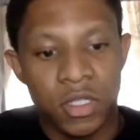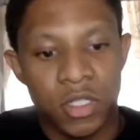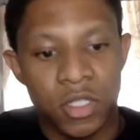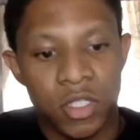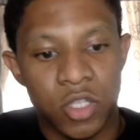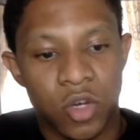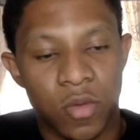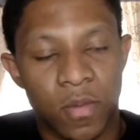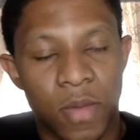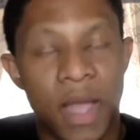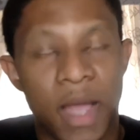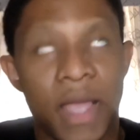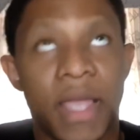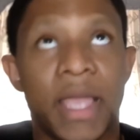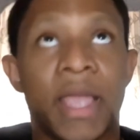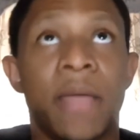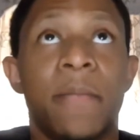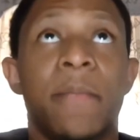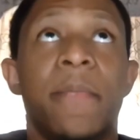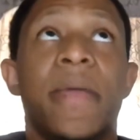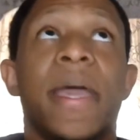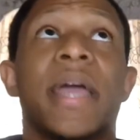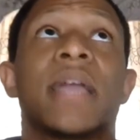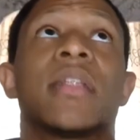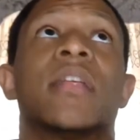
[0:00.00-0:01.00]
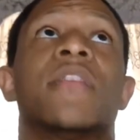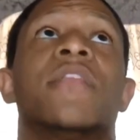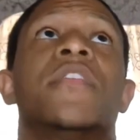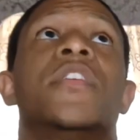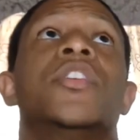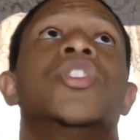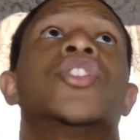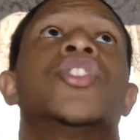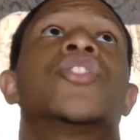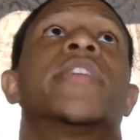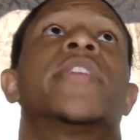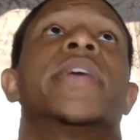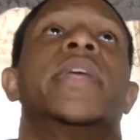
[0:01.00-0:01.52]
So my impact of the
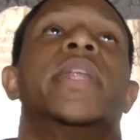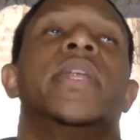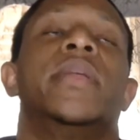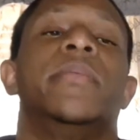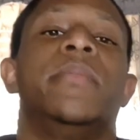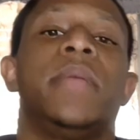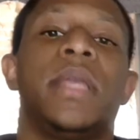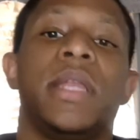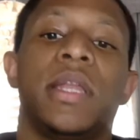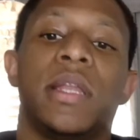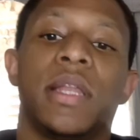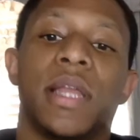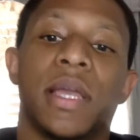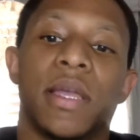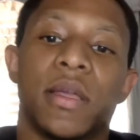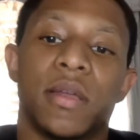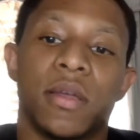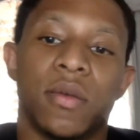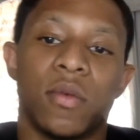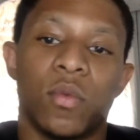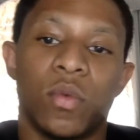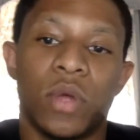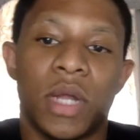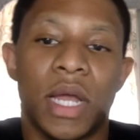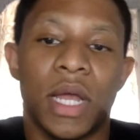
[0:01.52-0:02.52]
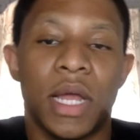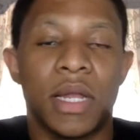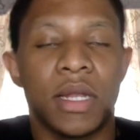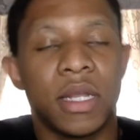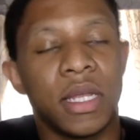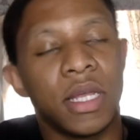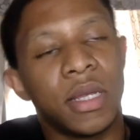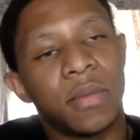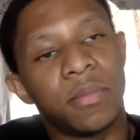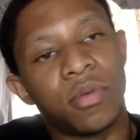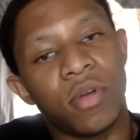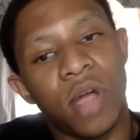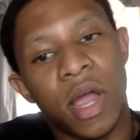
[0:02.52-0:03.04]
training, you know, like what I
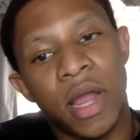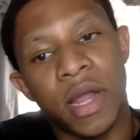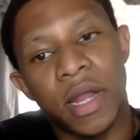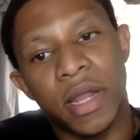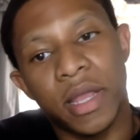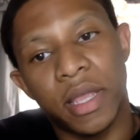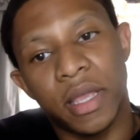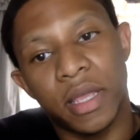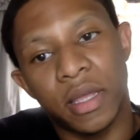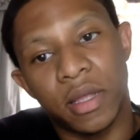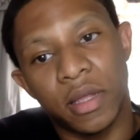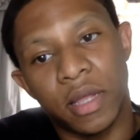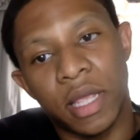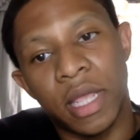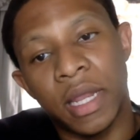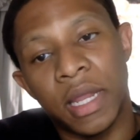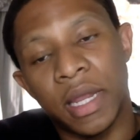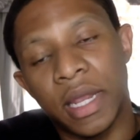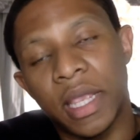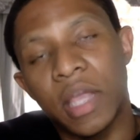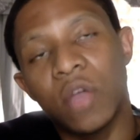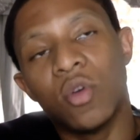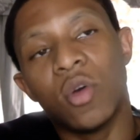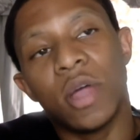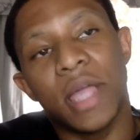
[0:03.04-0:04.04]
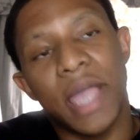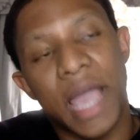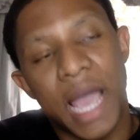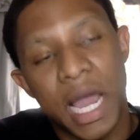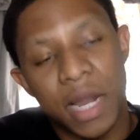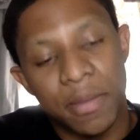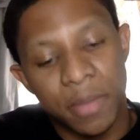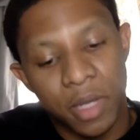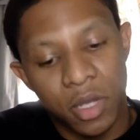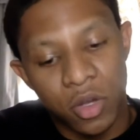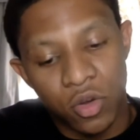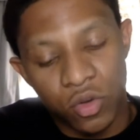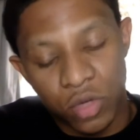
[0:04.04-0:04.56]
did prior to get in Eagle
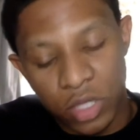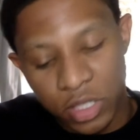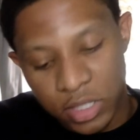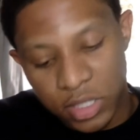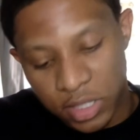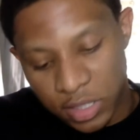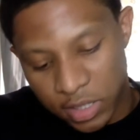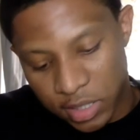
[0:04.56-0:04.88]
Academy going into